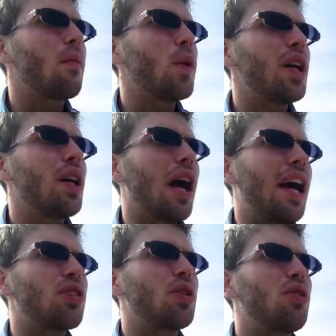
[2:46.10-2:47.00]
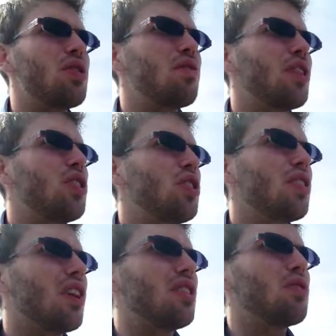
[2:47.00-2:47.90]
we actually are just finishing
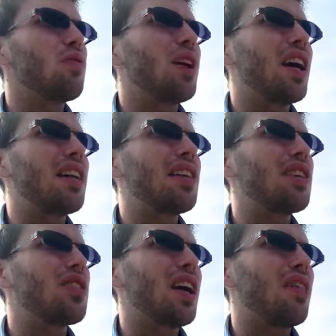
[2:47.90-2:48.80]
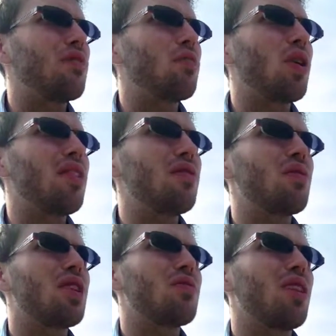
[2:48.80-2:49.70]
lunch. We had lunch. They have a private
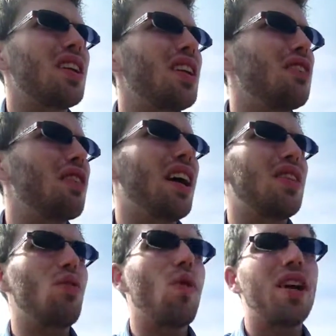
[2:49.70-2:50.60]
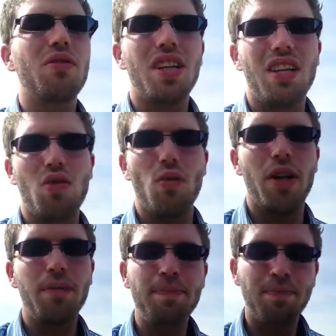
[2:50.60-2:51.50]
restaurant here at the winery as
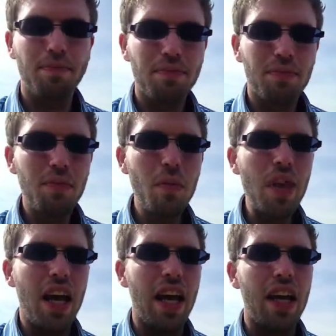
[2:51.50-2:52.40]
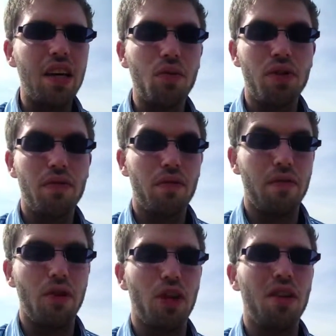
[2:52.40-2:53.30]
well, and it was a
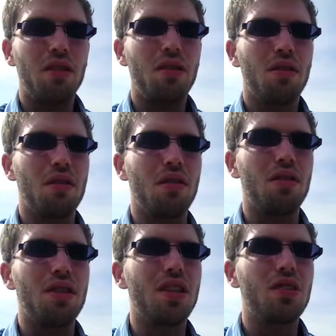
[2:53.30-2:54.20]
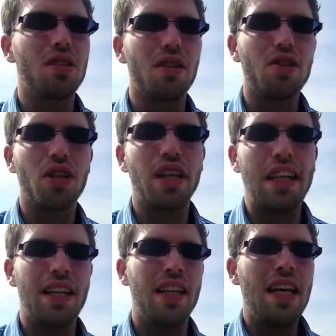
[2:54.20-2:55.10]
very delicious lunch. I
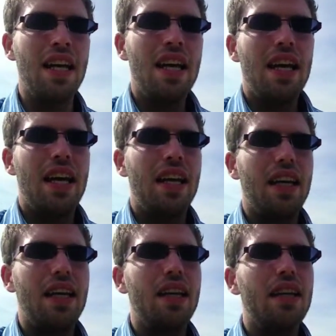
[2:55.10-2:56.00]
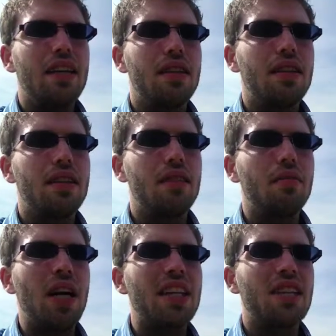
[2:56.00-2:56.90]
had a
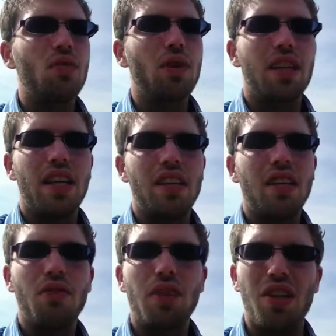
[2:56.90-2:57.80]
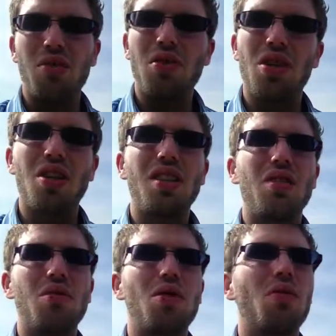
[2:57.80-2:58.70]
pasta with a duck ragu sauce
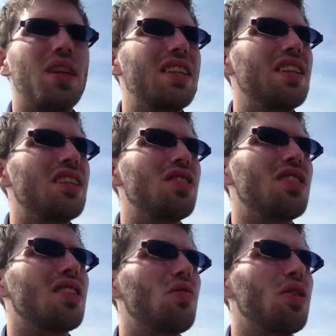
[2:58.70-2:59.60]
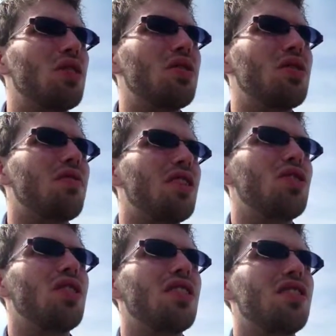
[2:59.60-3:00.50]
that was quite delicious, and we are just
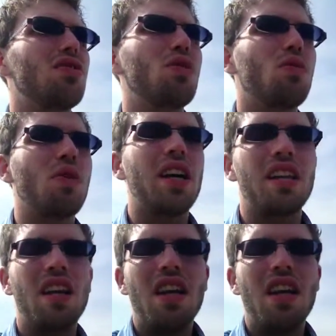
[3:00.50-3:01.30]
finishing the dessert wine,